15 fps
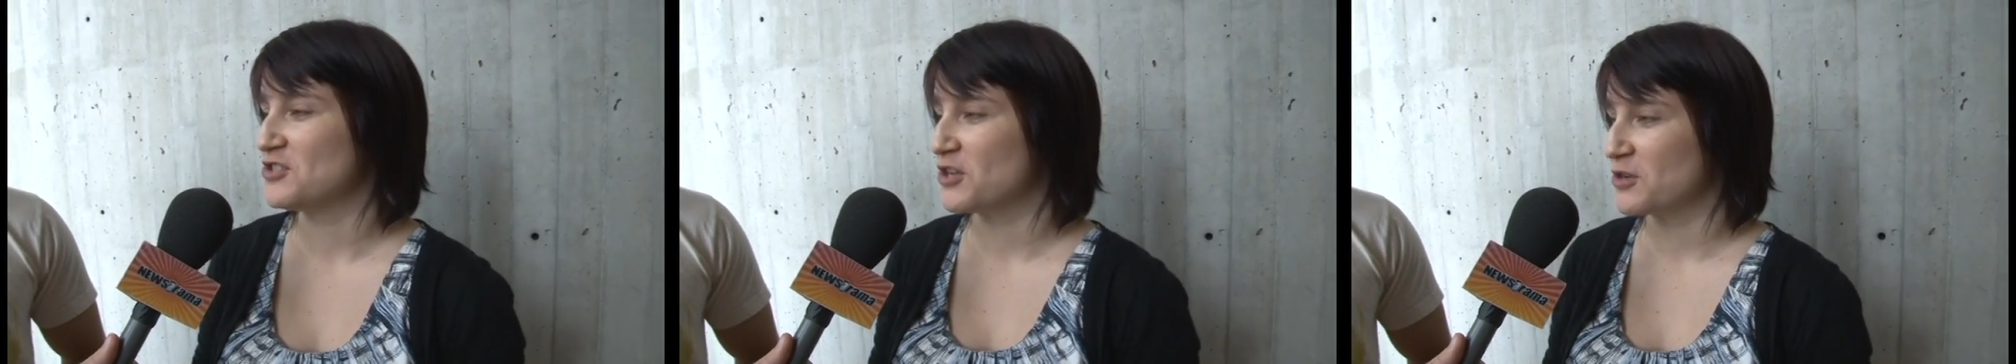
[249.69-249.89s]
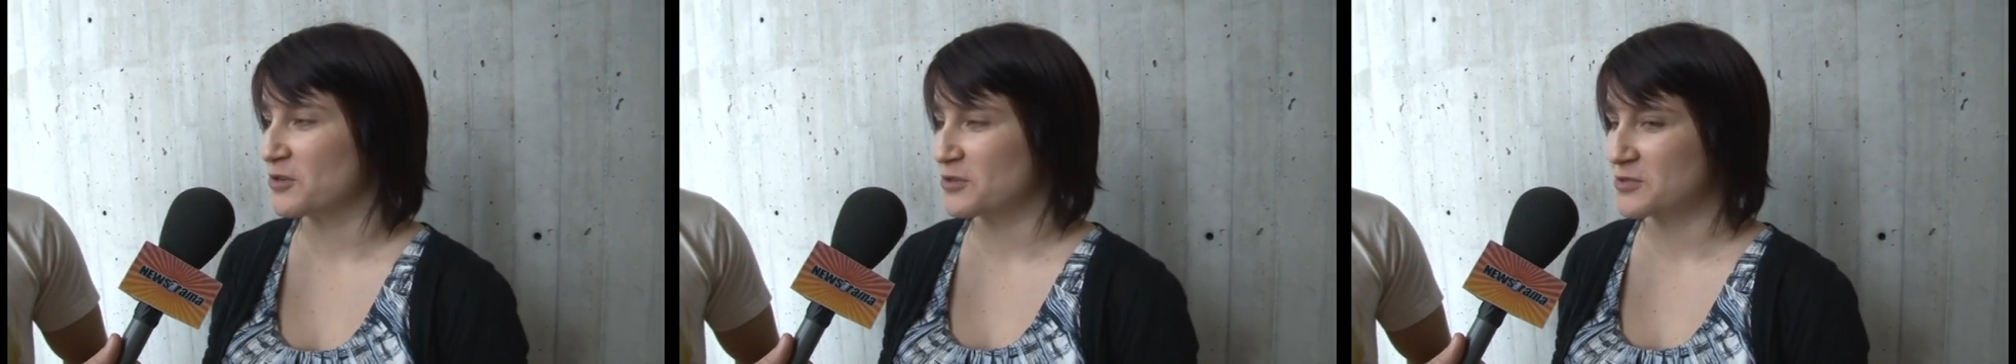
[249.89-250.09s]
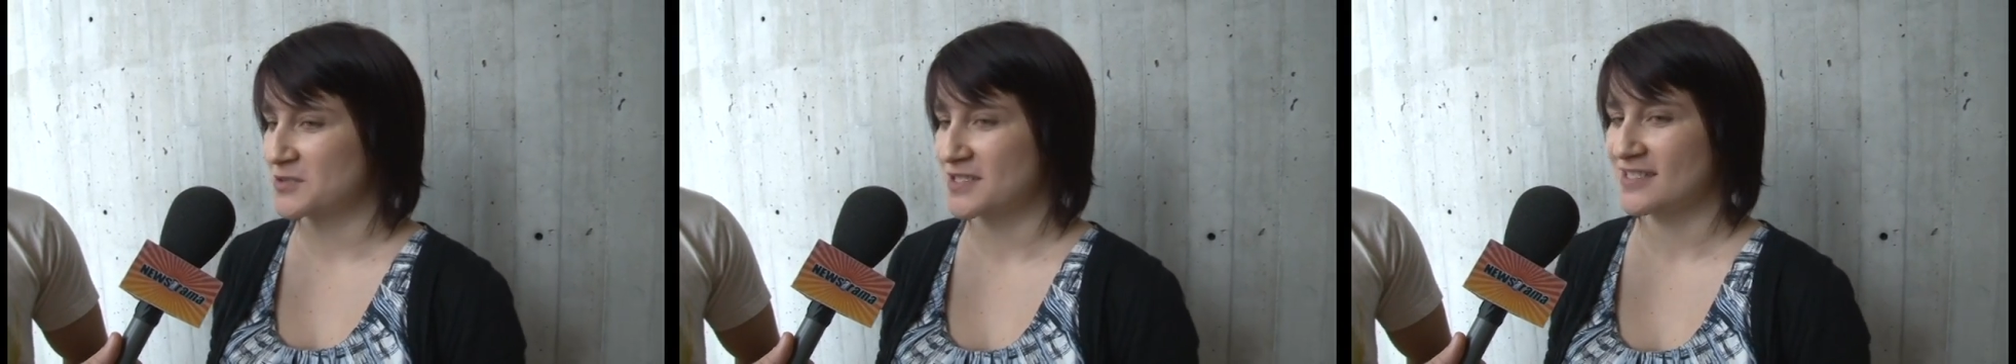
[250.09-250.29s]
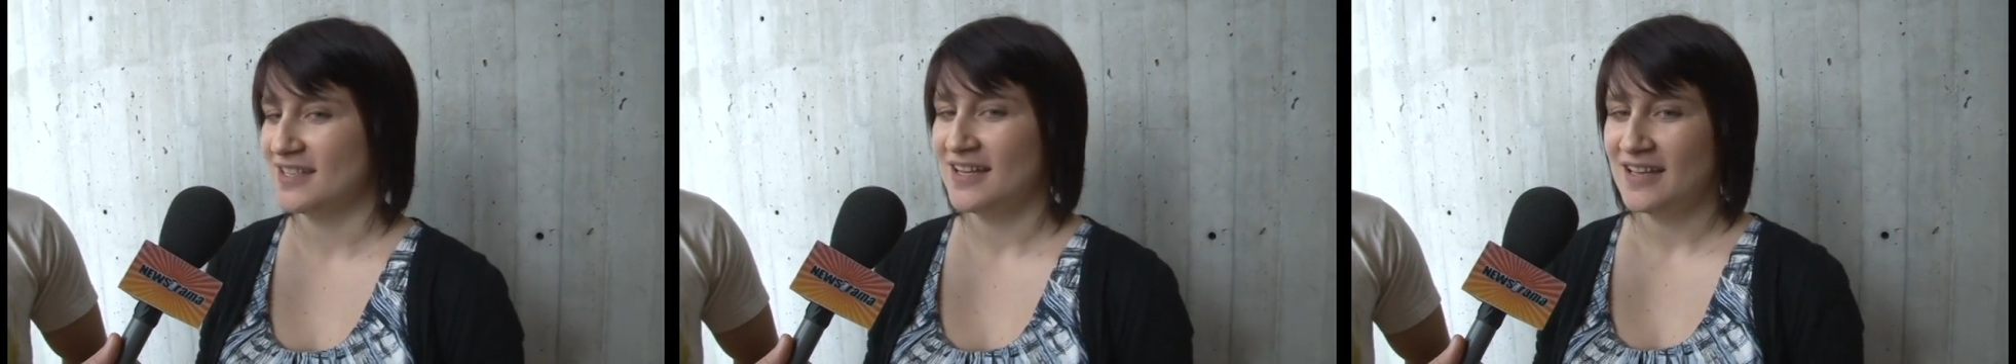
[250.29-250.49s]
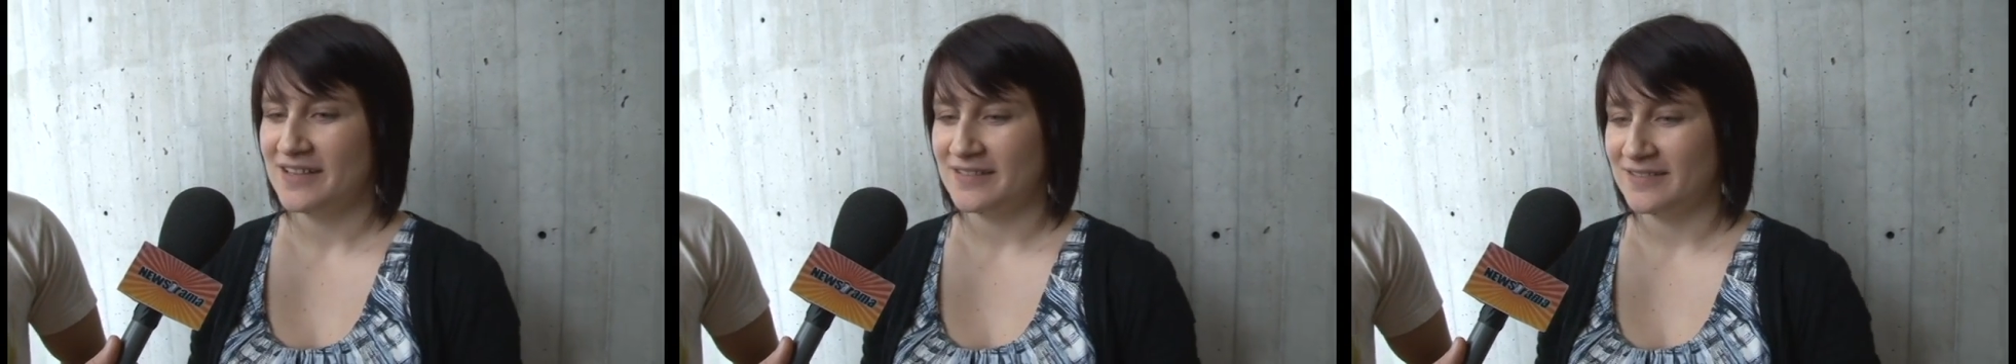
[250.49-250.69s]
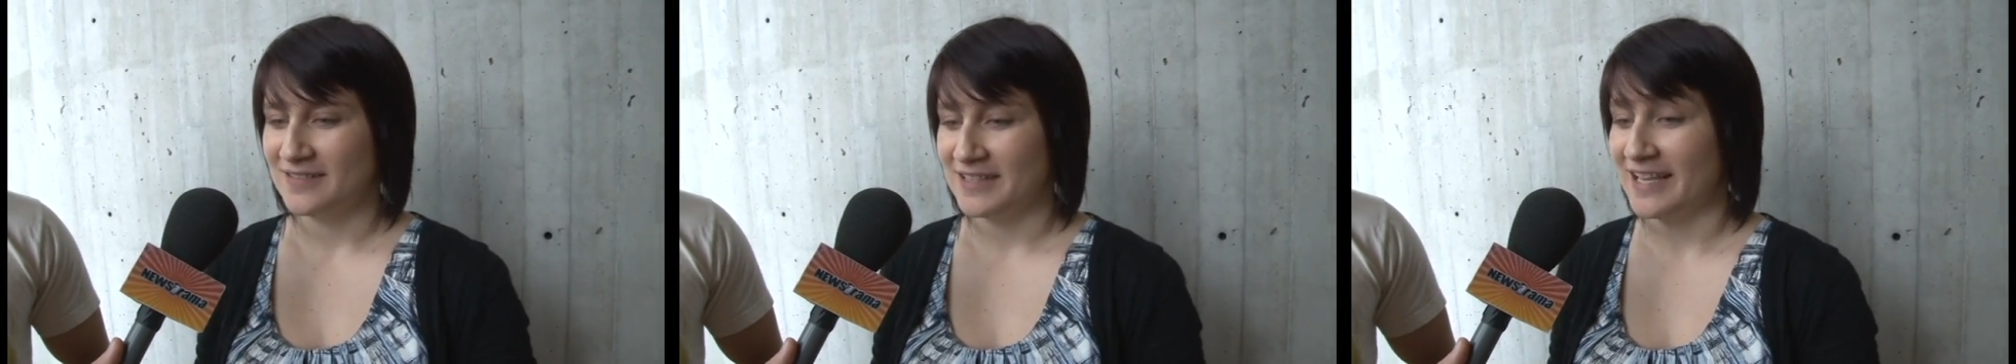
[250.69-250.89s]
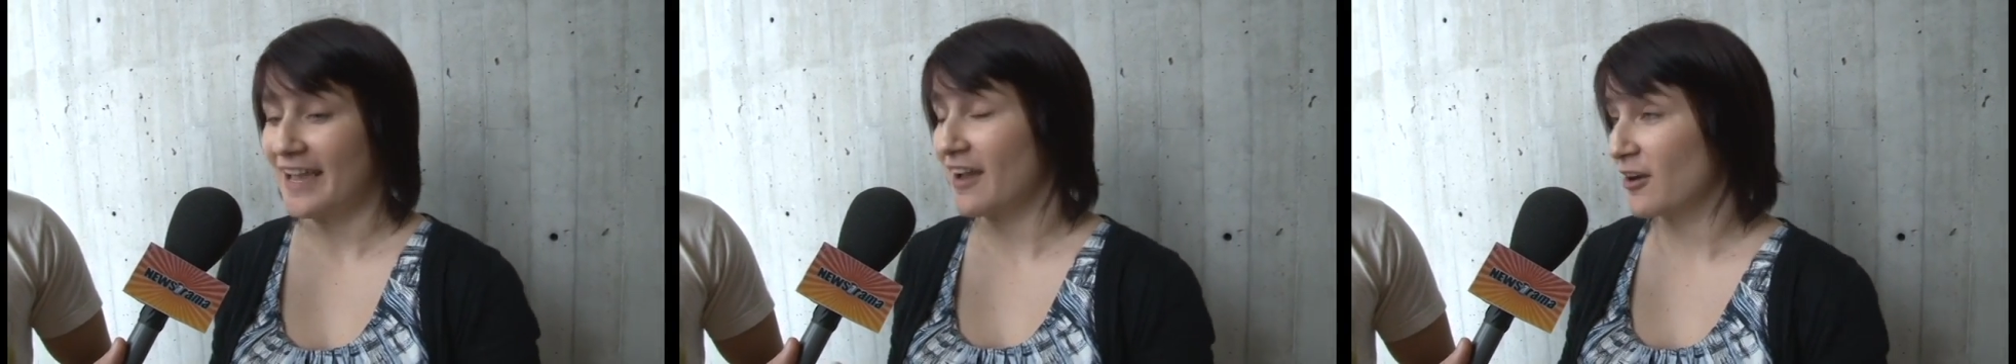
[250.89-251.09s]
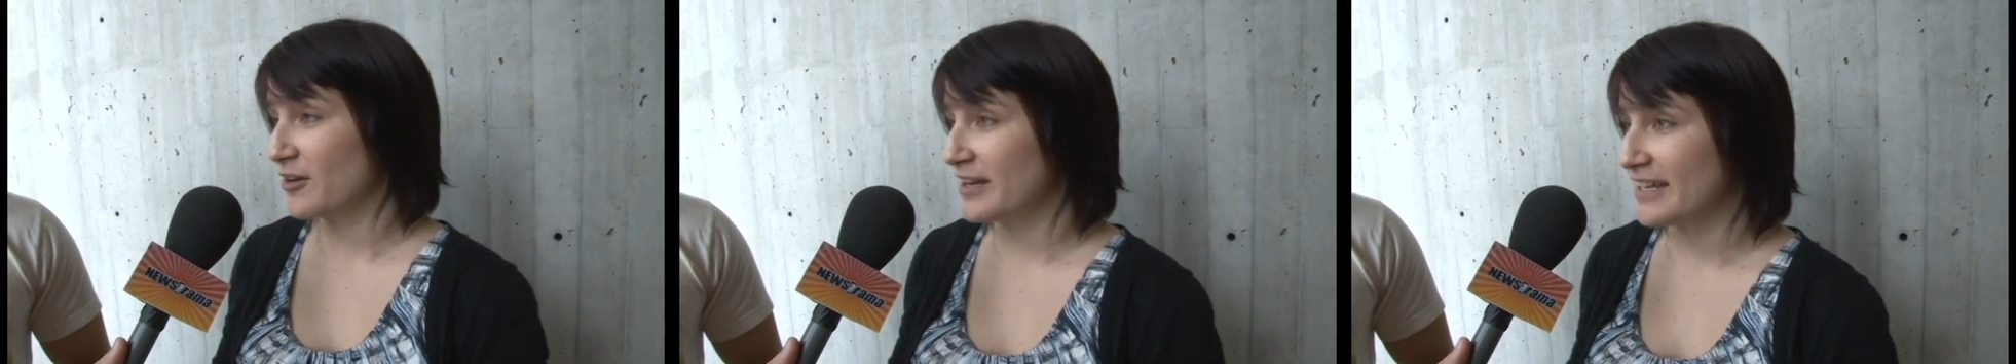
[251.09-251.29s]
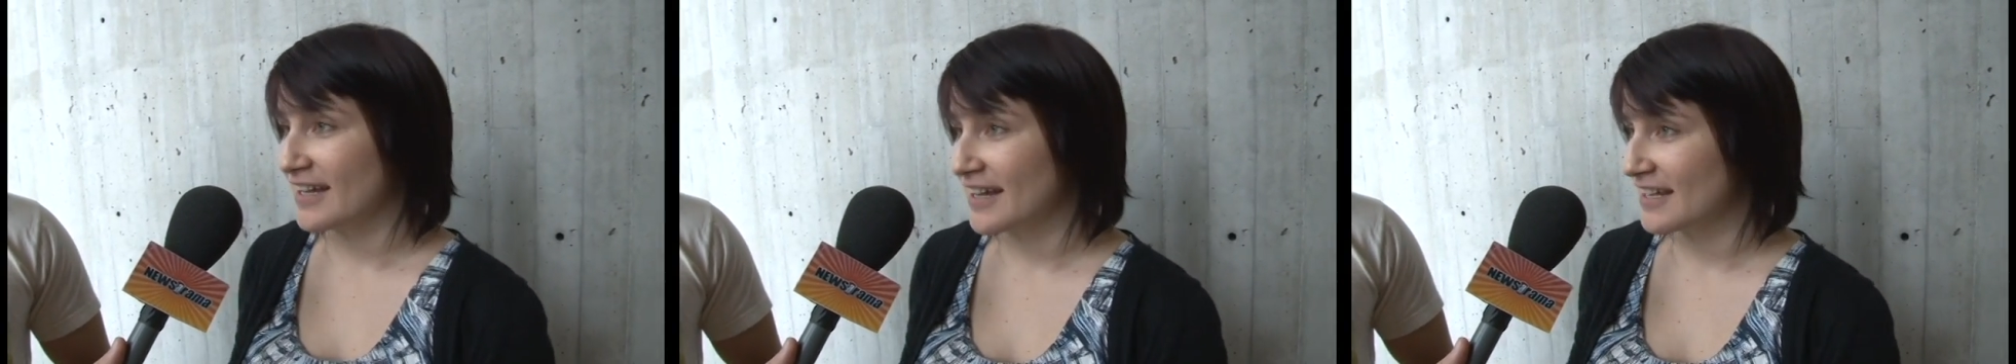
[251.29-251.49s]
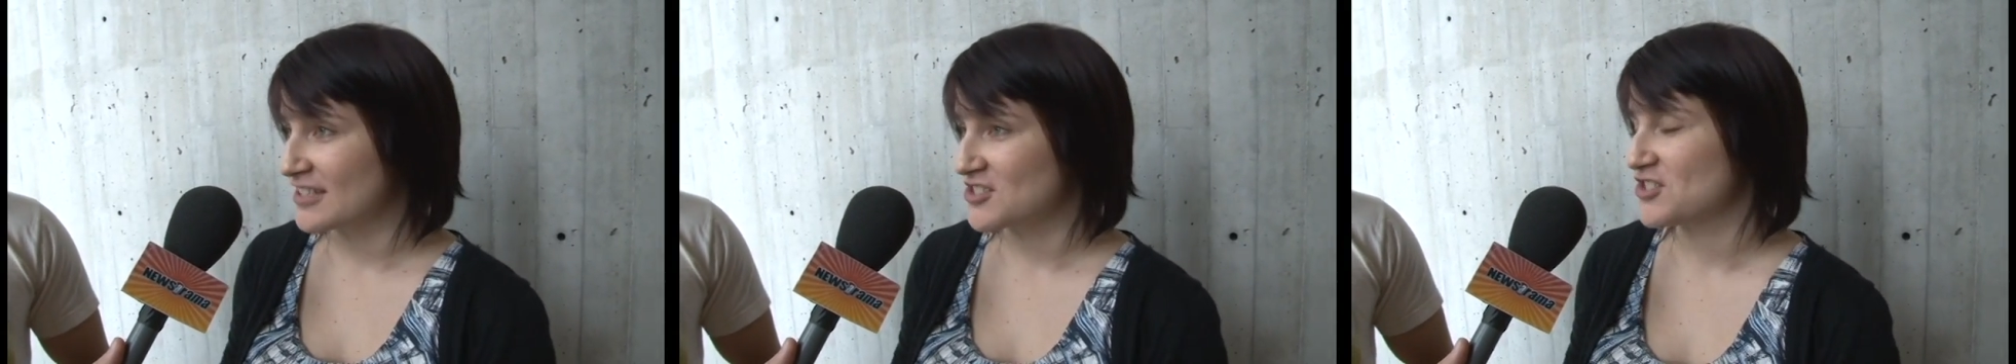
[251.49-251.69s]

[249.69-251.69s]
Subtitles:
knows the area.